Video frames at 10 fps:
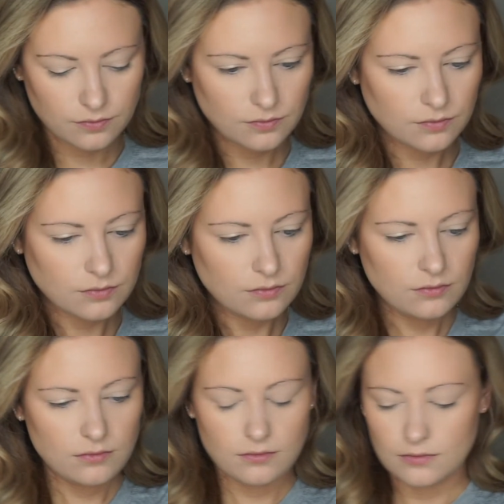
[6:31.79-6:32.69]

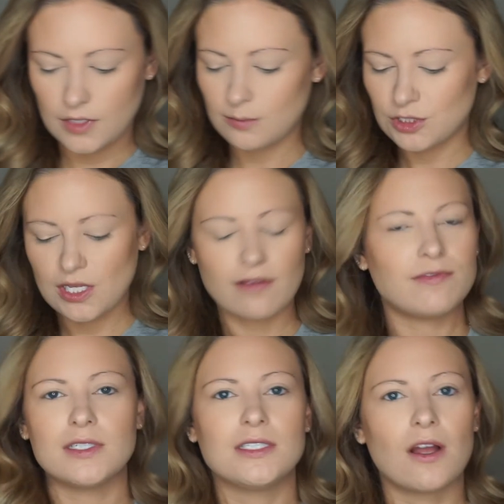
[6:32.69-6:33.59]
I'm just like
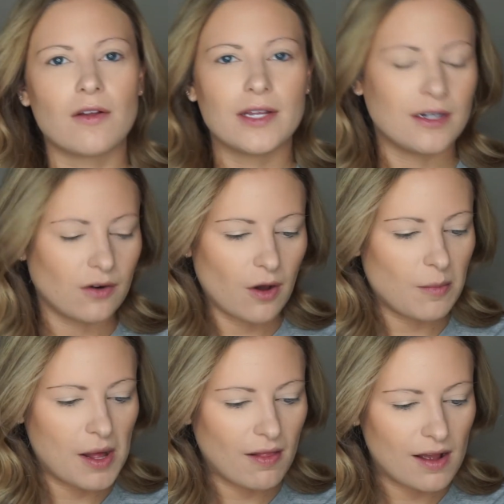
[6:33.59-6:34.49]
filling it in on all
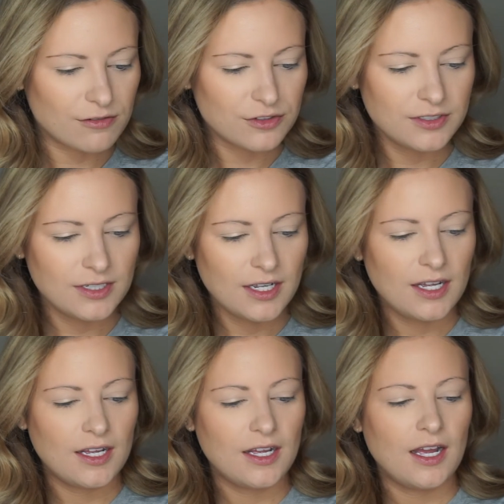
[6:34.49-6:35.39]
my life.
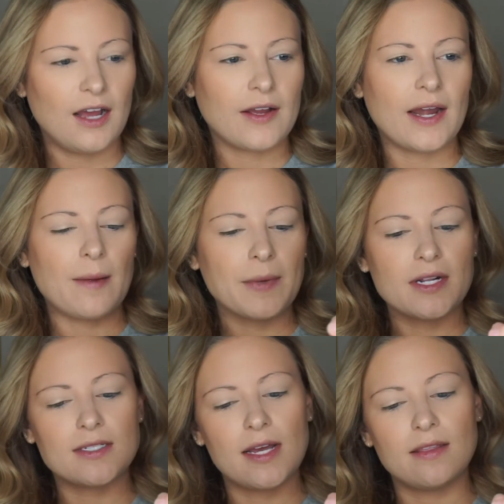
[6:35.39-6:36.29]
Okay, now I'm
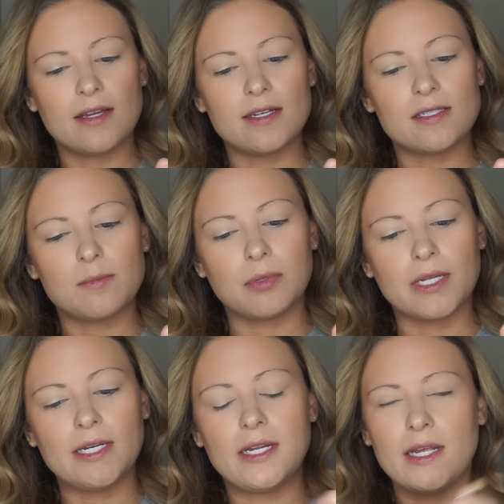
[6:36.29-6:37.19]
going to take this
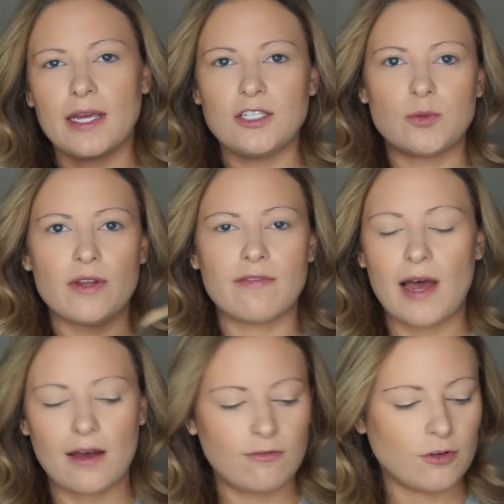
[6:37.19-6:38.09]
Blending
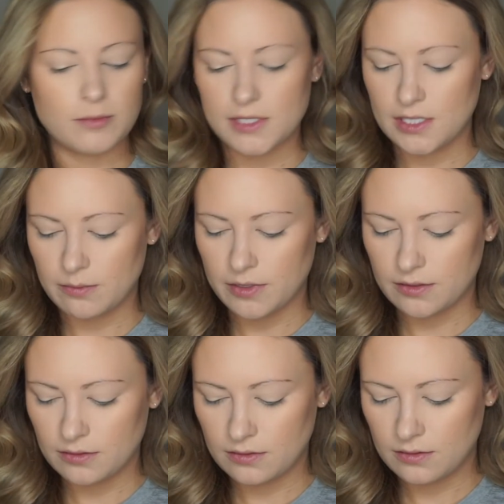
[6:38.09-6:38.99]
E25 from Sigma.
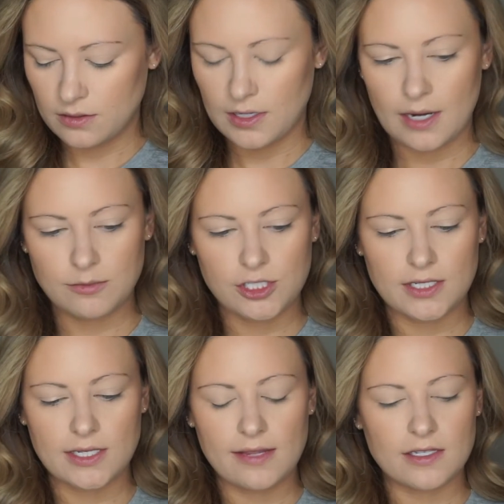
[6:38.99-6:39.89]
And I'm just going
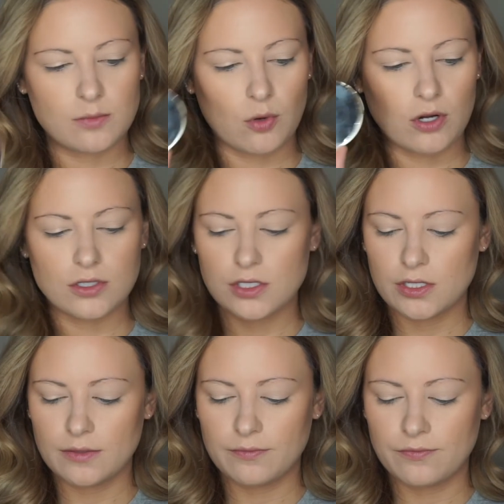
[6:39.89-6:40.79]
to take this
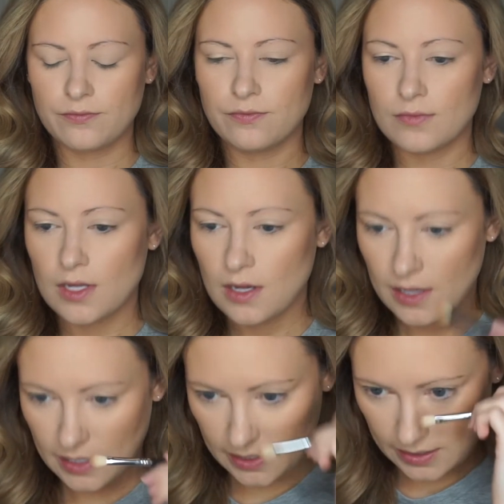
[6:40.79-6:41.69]
bronzer
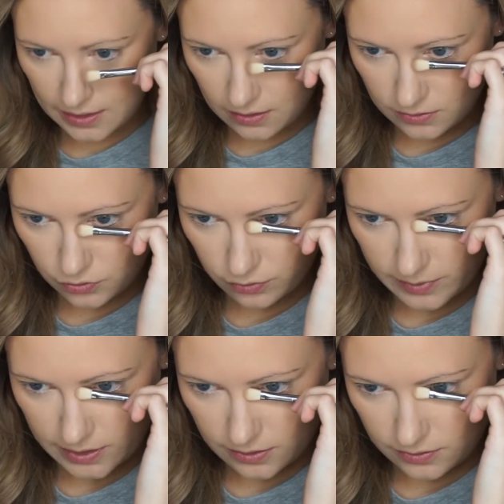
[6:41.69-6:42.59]
and contour
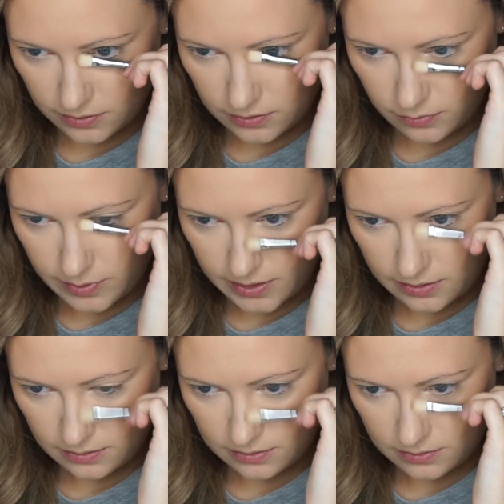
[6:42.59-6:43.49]
my nose a little
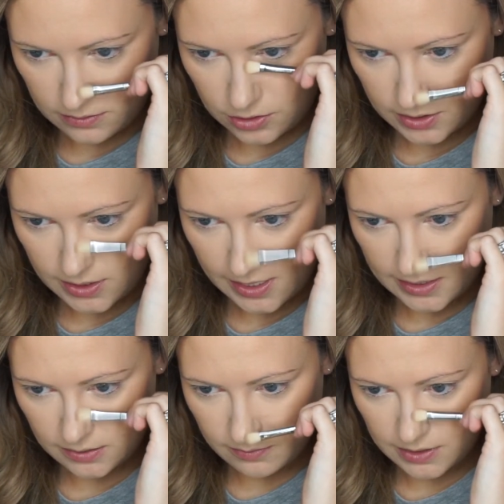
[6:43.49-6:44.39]
bit. Just to
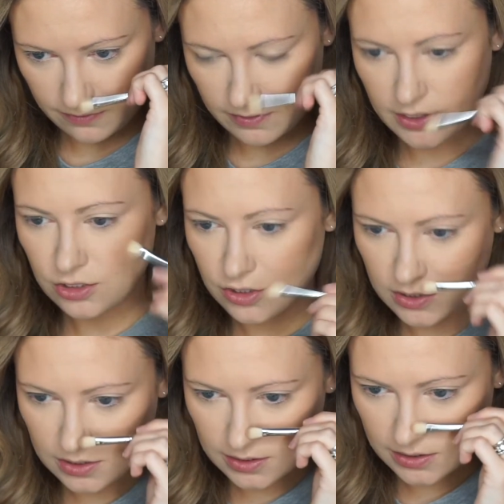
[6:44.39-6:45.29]
add some definition
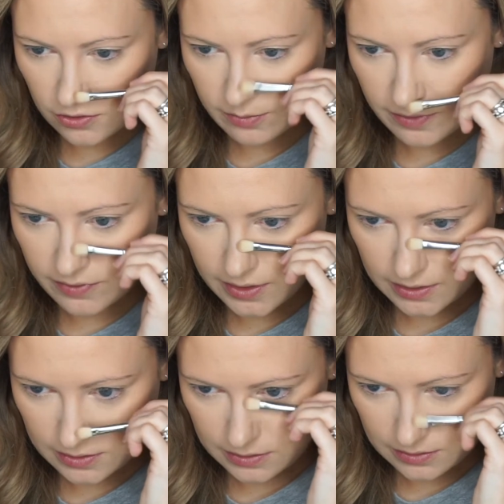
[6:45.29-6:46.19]
to the center of my
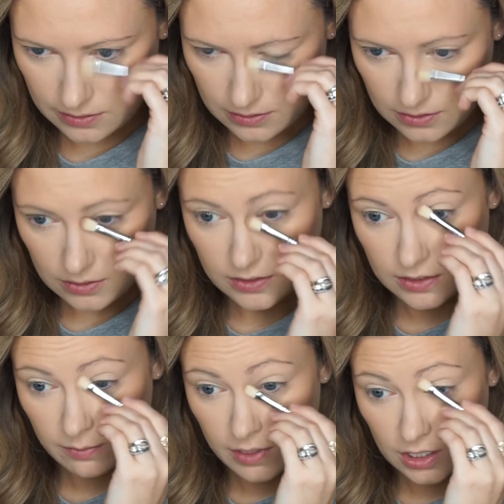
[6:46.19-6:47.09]
face.
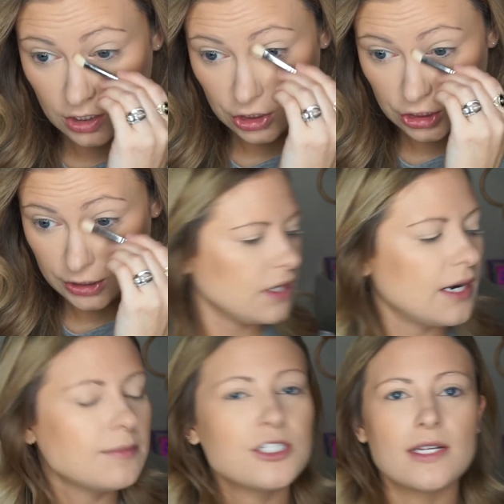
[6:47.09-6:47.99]
Some color. And
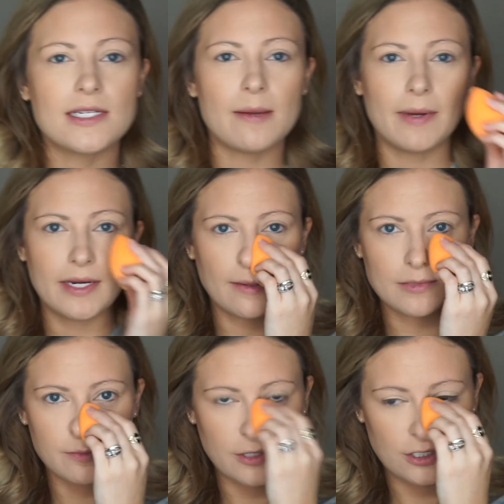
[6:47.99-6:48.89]
I'm just going to take my damp
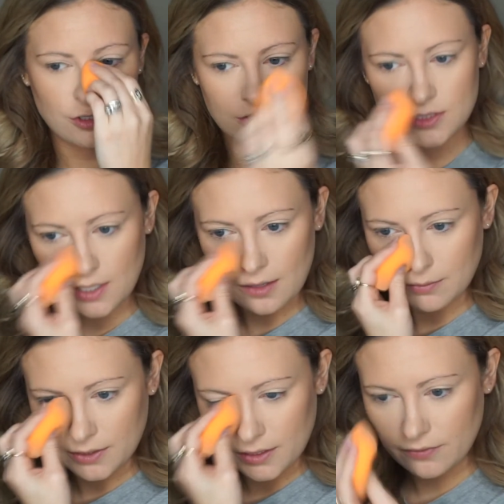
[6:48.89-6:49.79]
sponge and just kind of
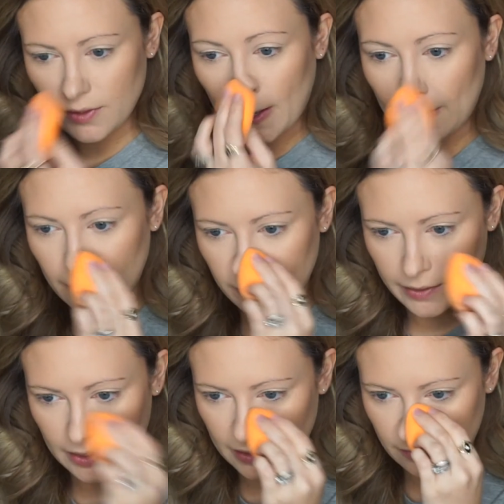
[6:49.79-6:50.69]
blend over that a little
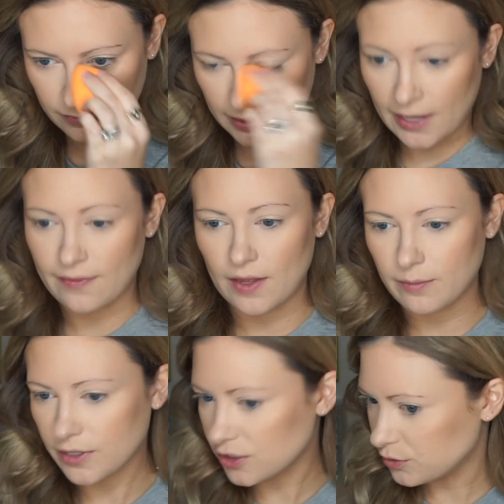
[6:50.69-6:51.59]
bit. I didn't really add
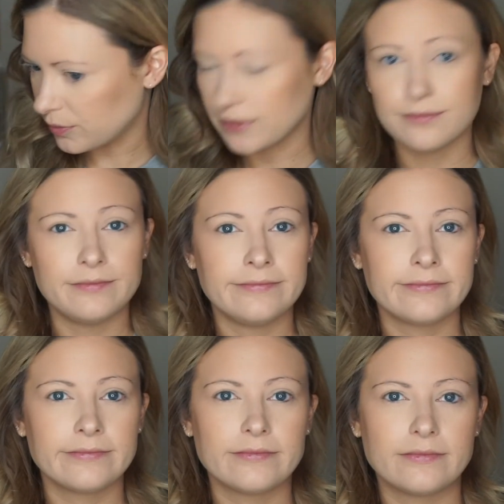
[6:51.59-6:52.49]
that much, but...
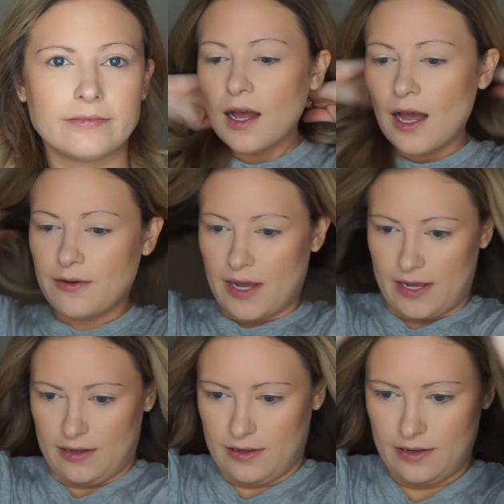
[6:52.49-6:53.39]

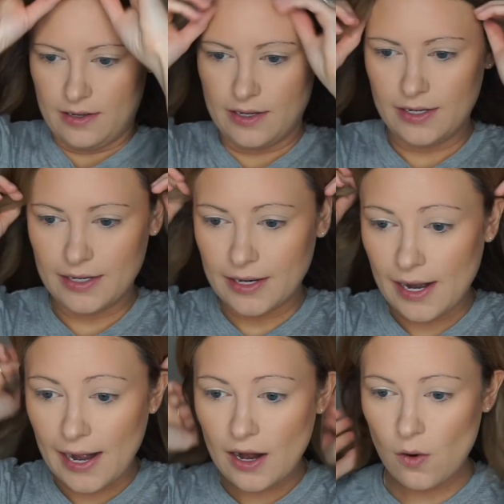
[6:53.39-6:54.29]
Okay,
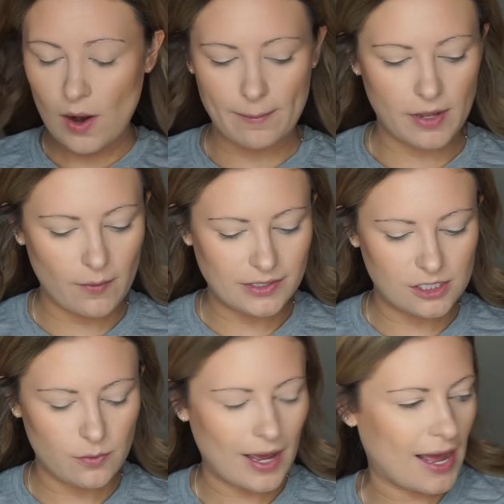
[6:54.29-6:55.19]
now I'm going
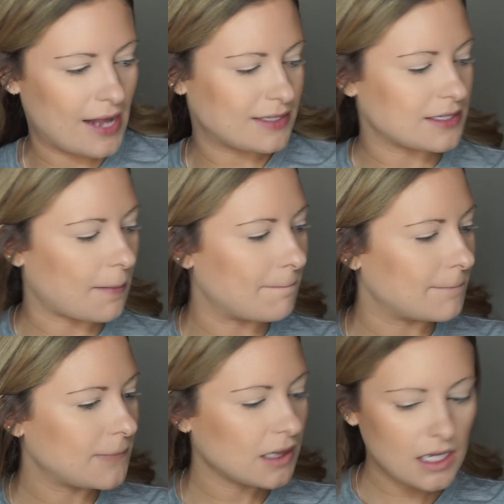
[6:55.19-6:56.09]
to add some
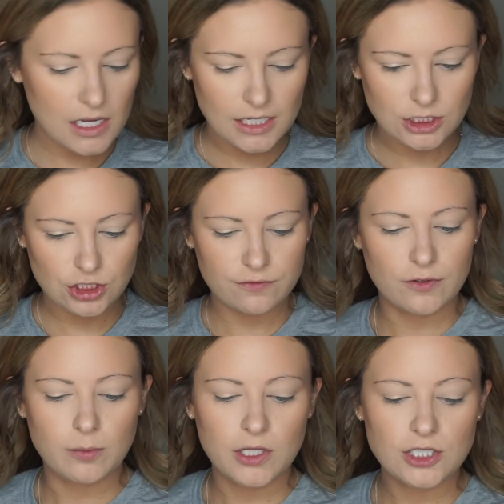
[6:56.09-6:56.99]
blush.
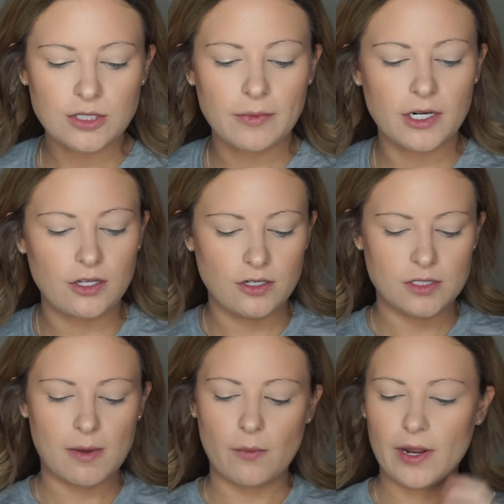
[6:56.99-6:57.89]
For blush, I'm going to
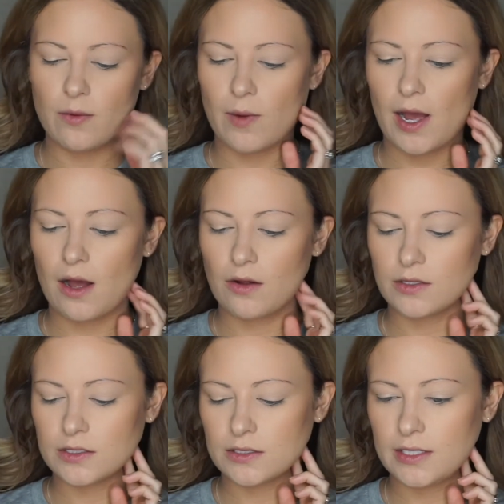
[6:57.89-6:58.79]
use my Wet n
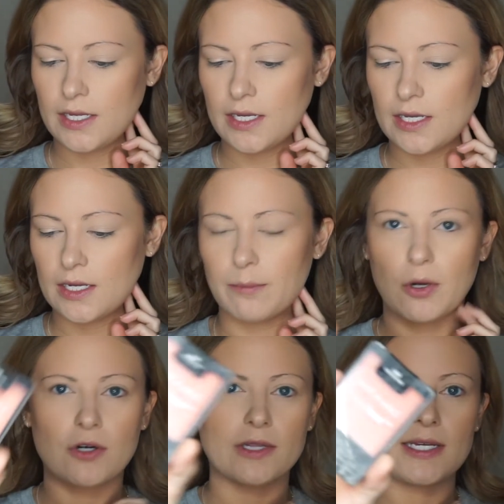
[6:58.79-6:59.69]
Wild and
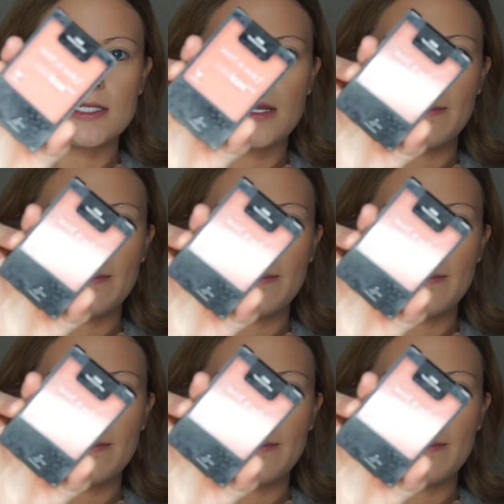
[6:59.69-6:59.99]
Pearlescent